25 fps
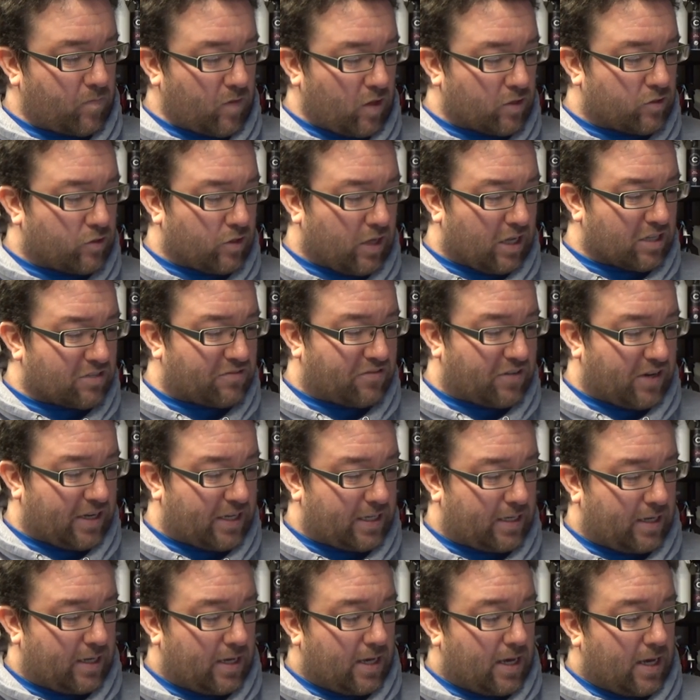So that's
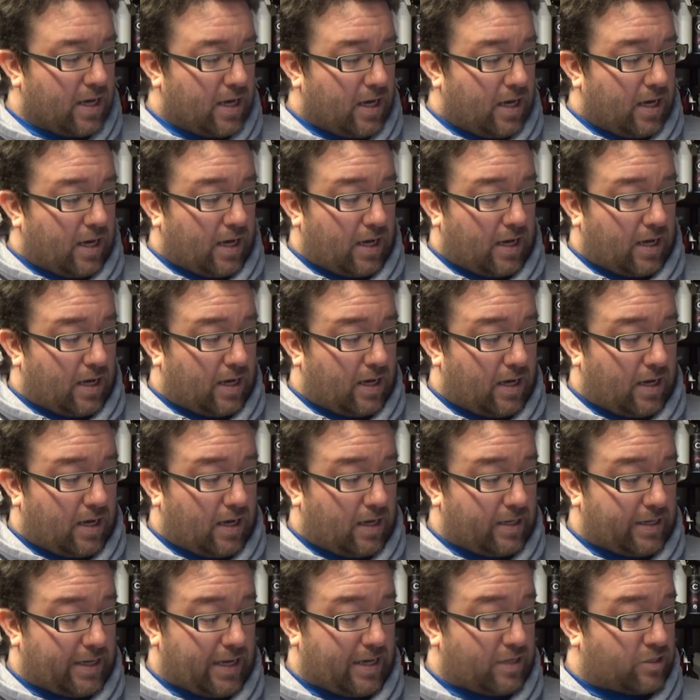fine.
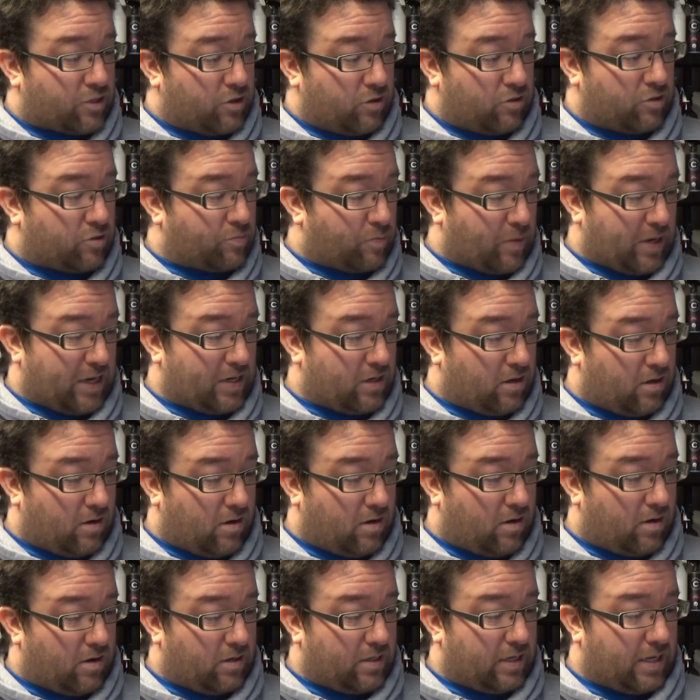So spray it
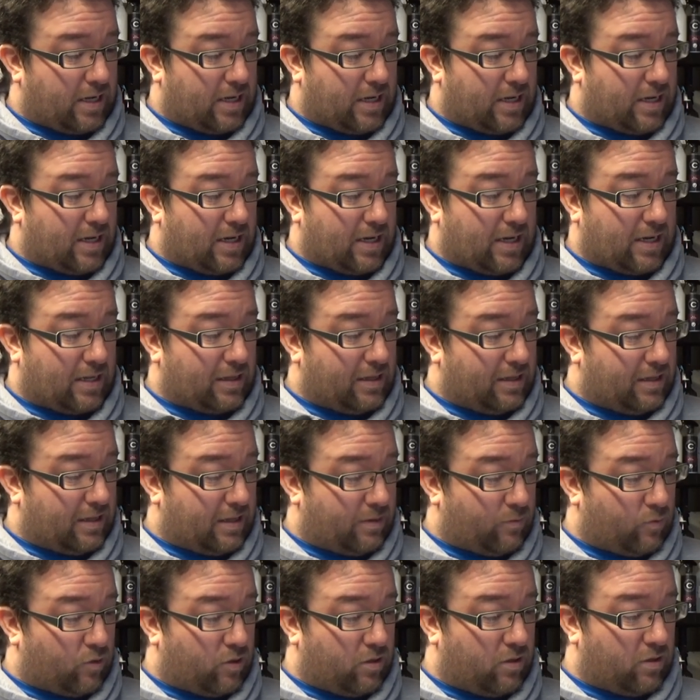on,
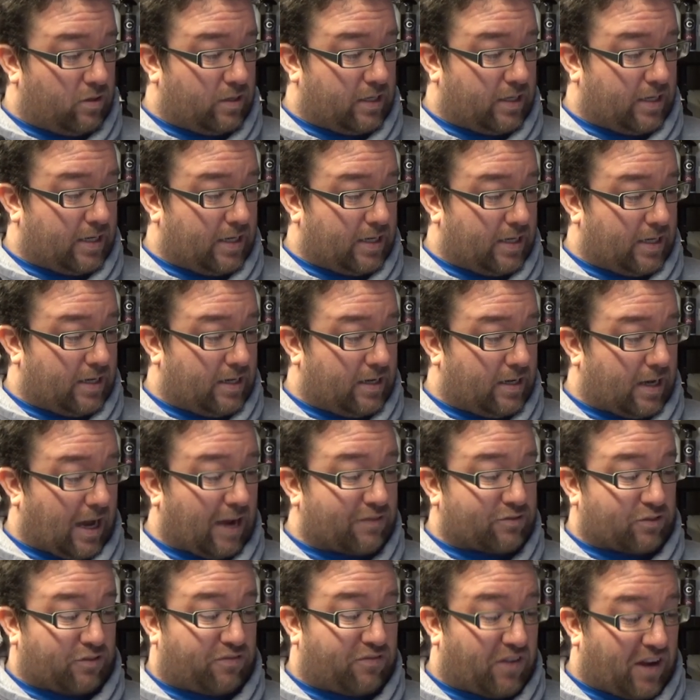it will,
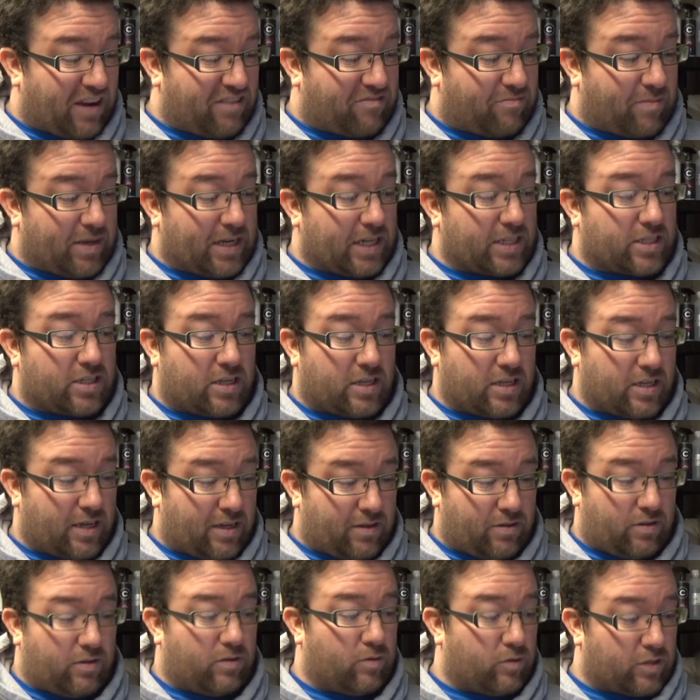after 5 minutes,
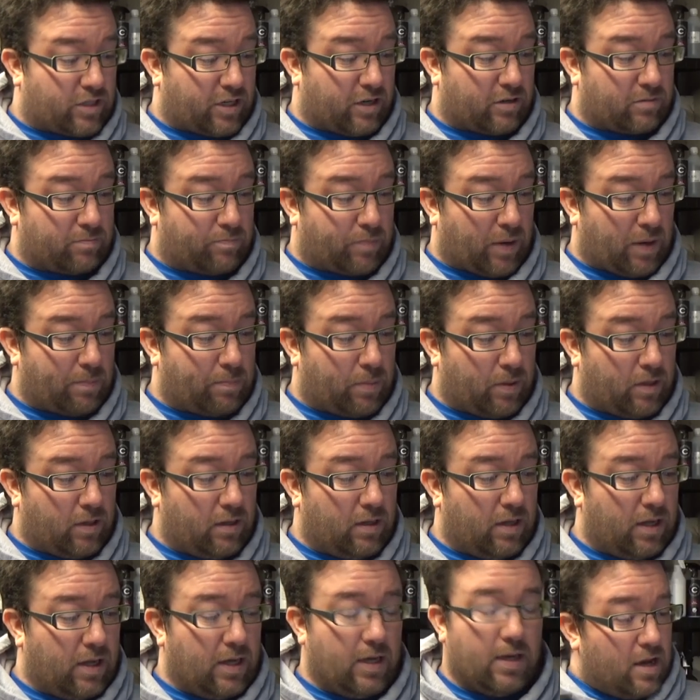it will turn
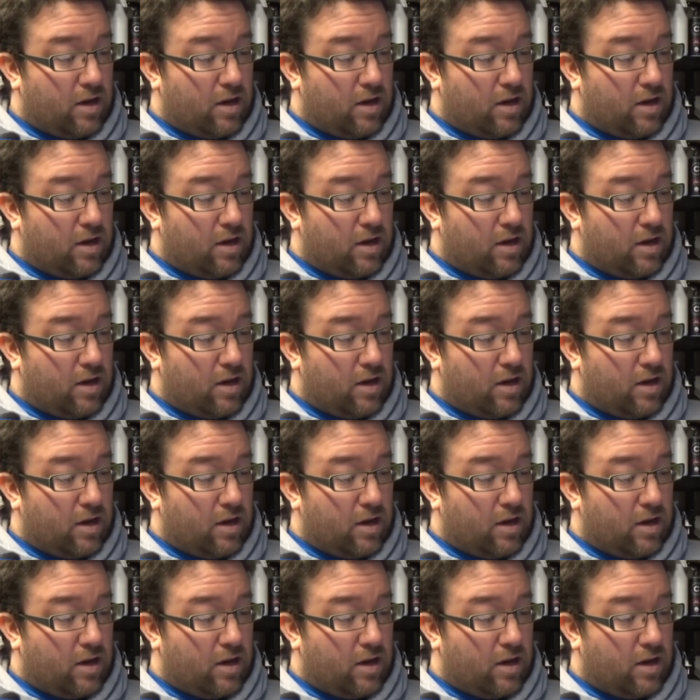purple.